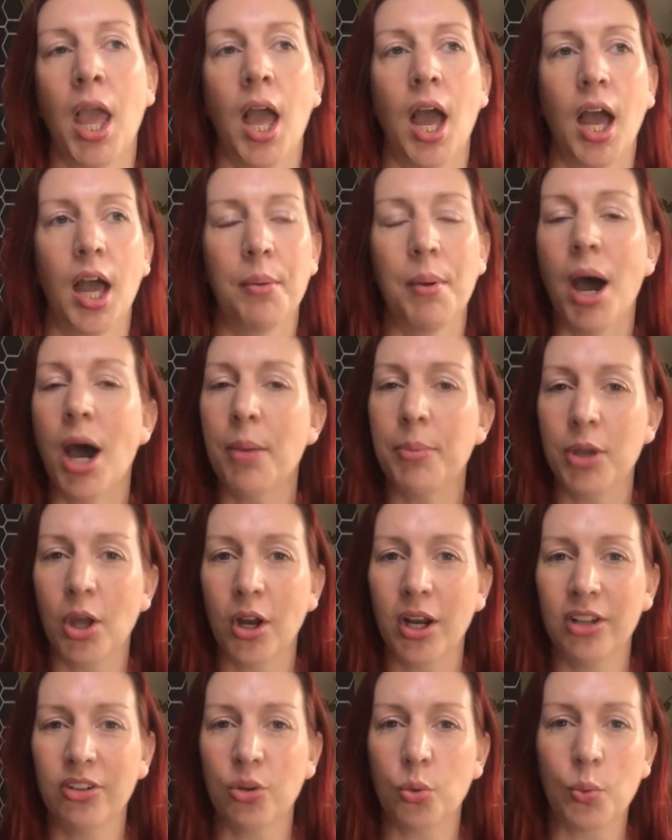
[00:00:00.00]
I'll be
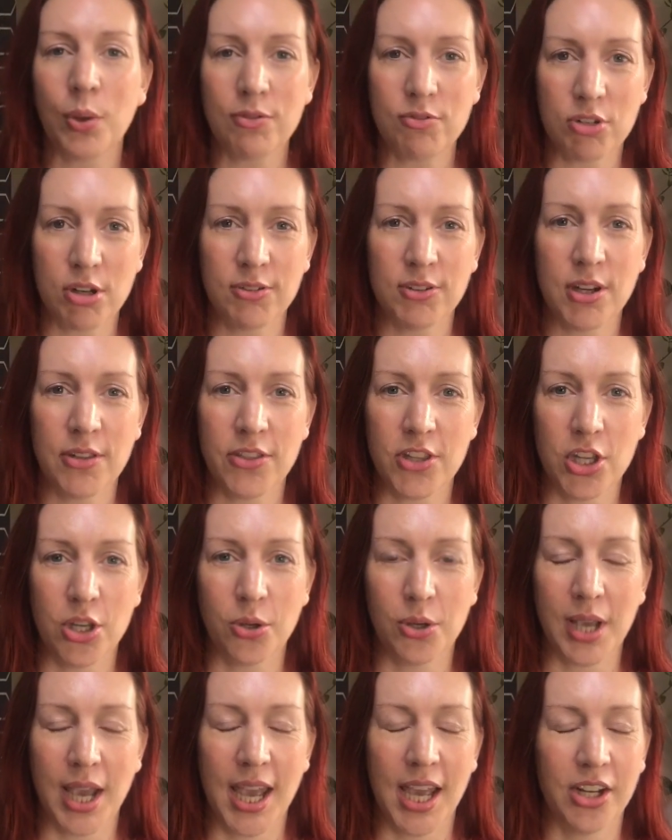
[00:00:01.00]
honest, we've driven in the
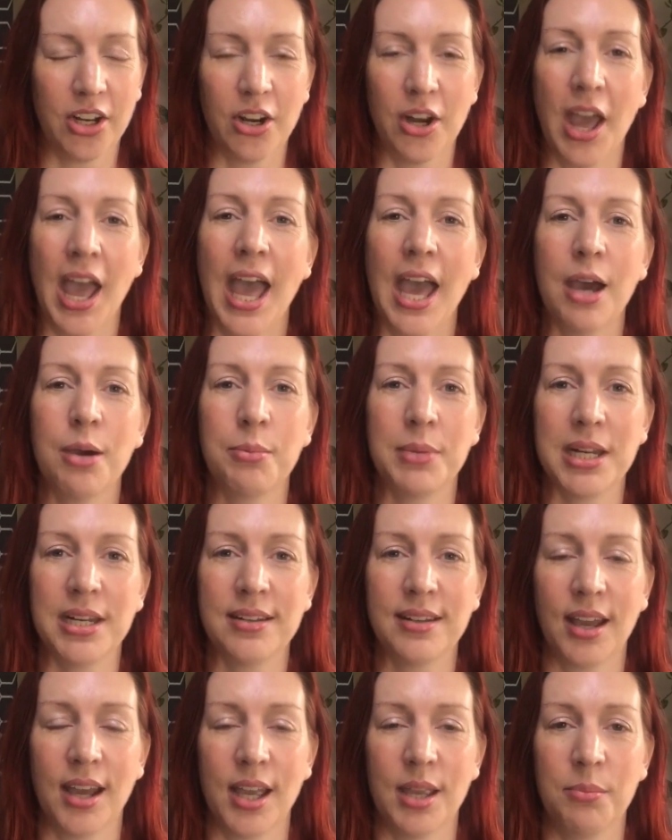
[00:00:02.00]
UK I don't know how many
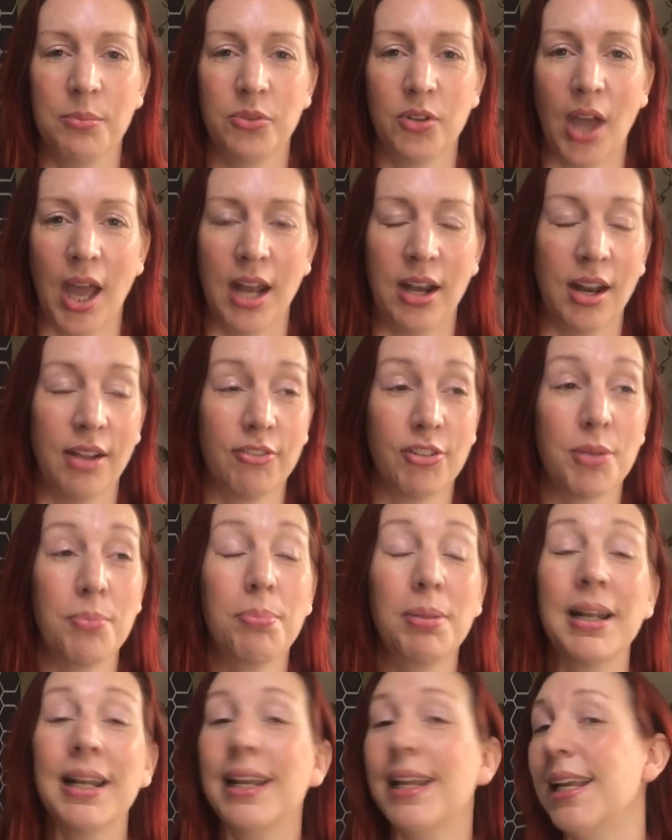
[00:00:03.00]
times and have
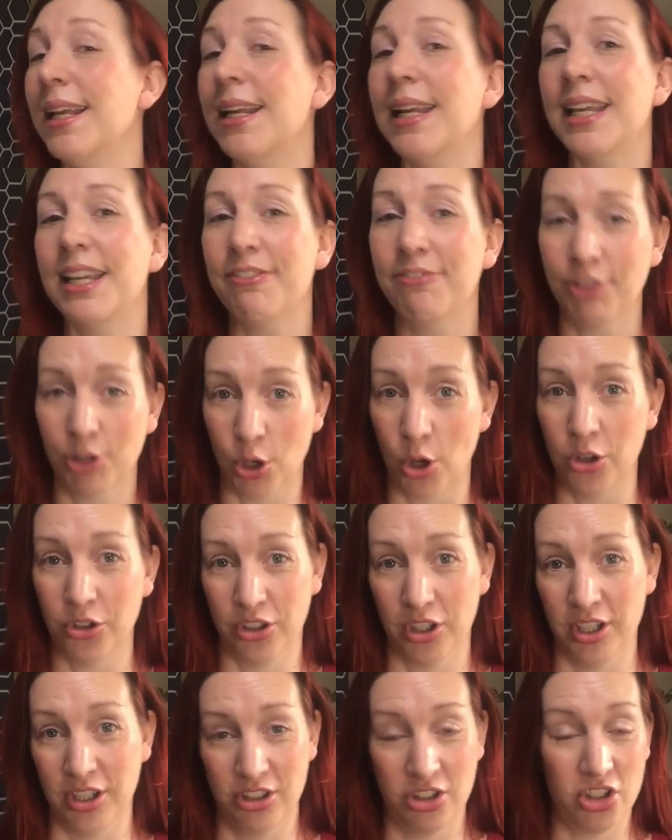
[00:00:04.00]
completely
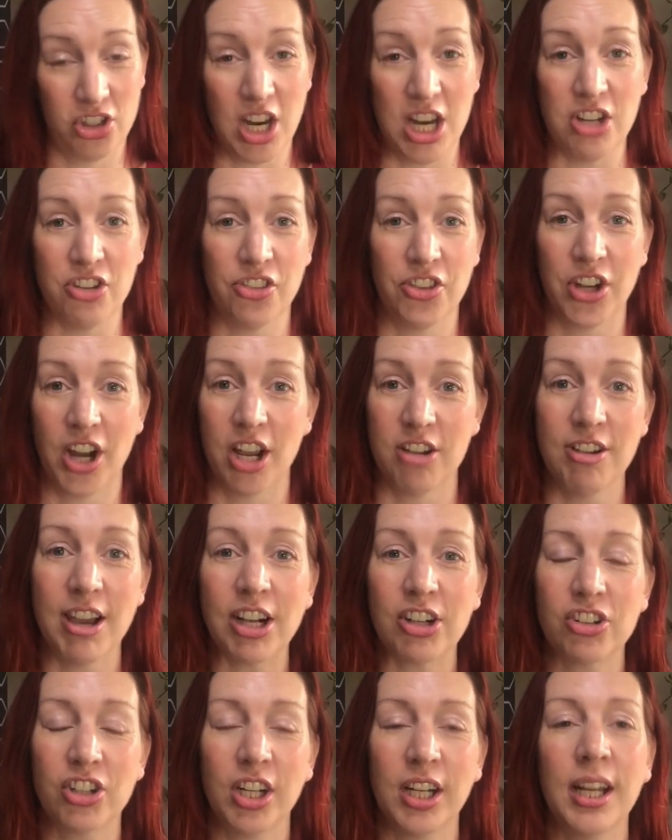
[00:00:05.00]
forgotten to change the
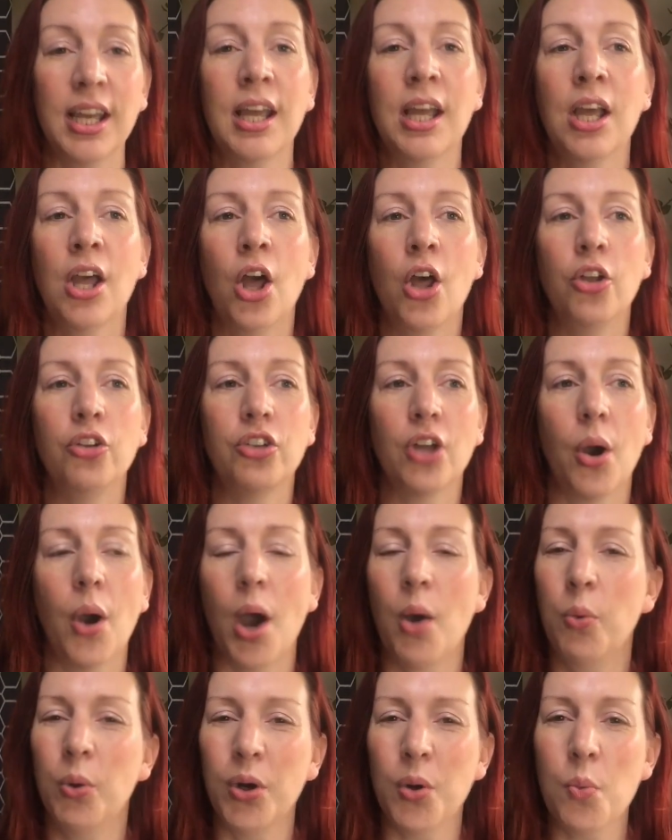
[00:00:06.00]
direction, so I
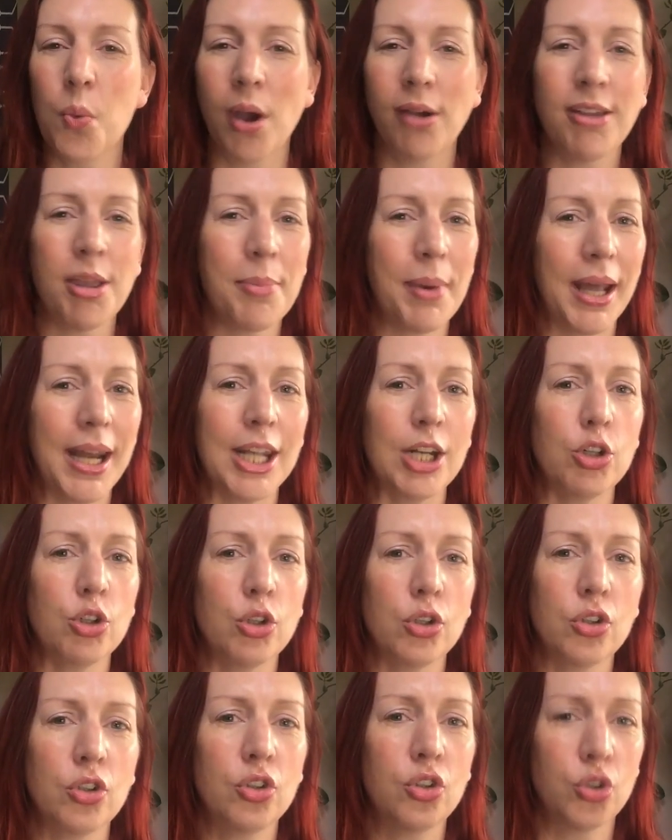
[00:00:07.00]
wouldn't worry about it
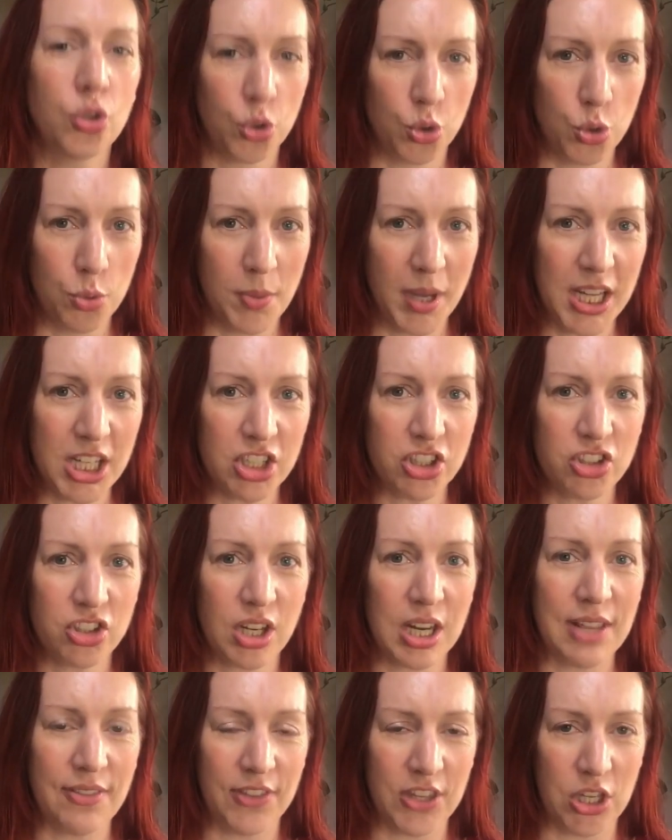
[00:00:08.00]
too much
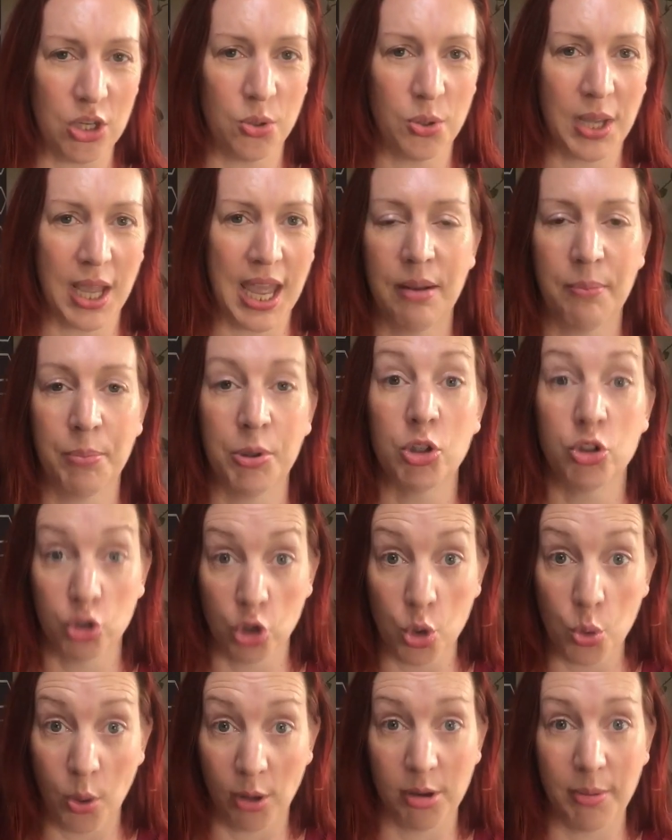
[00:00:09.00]
in the UK, but
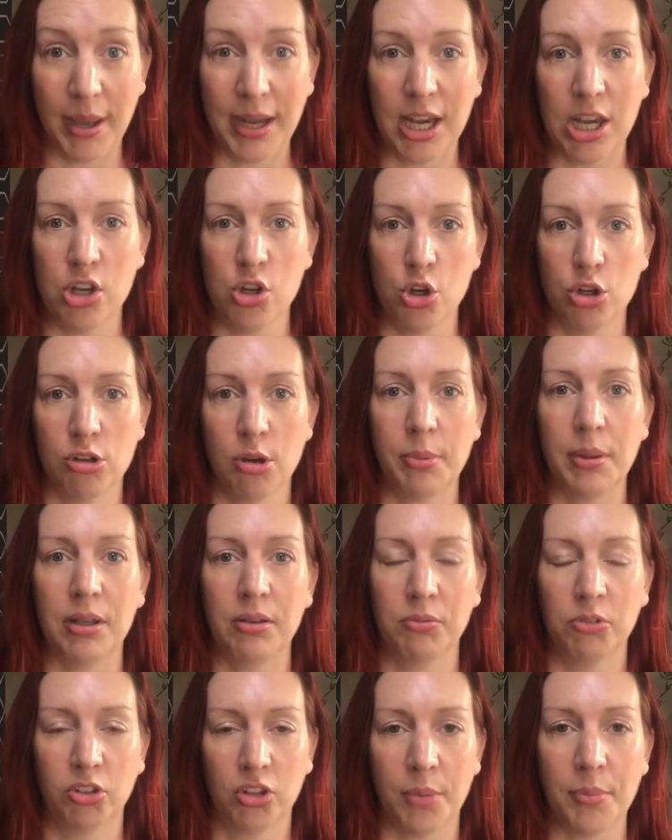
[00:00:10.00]
do worry about it in Europe. In
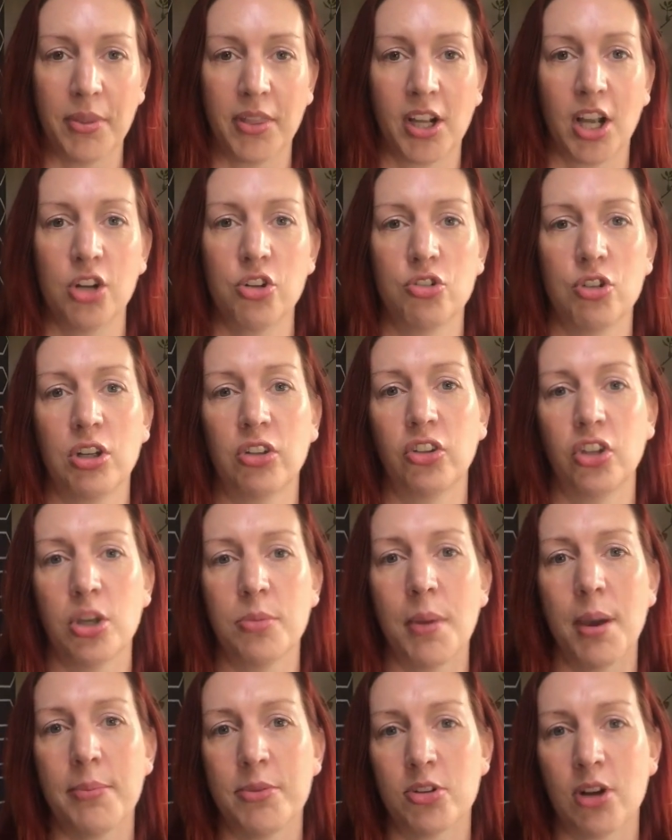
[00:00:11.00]
some of the countries that you
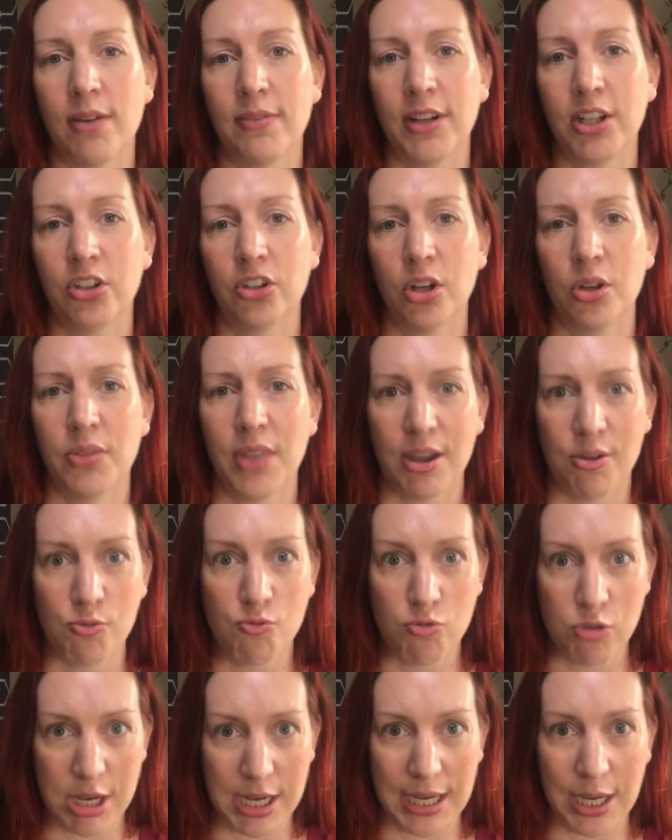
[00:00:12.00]
might be travelling to, they're
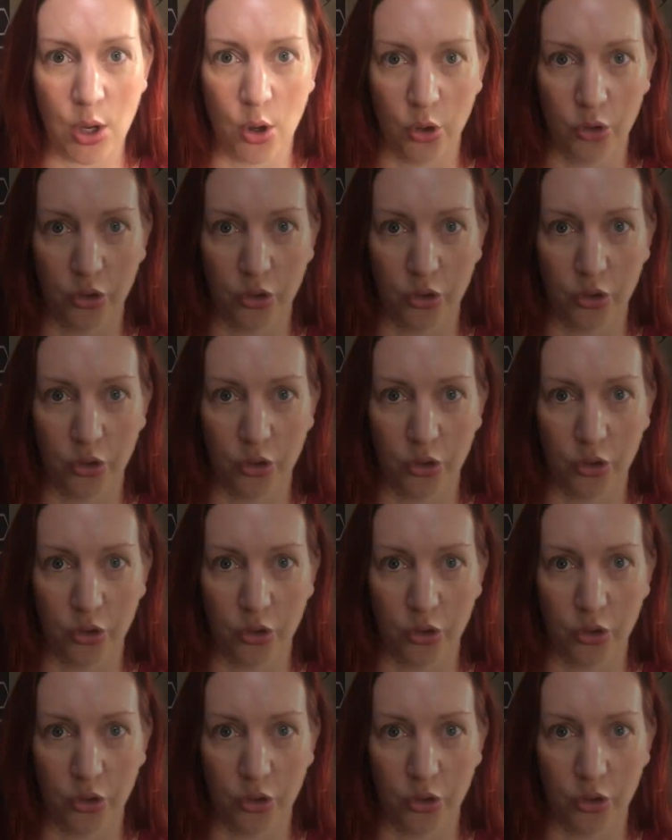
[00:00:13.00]
really hot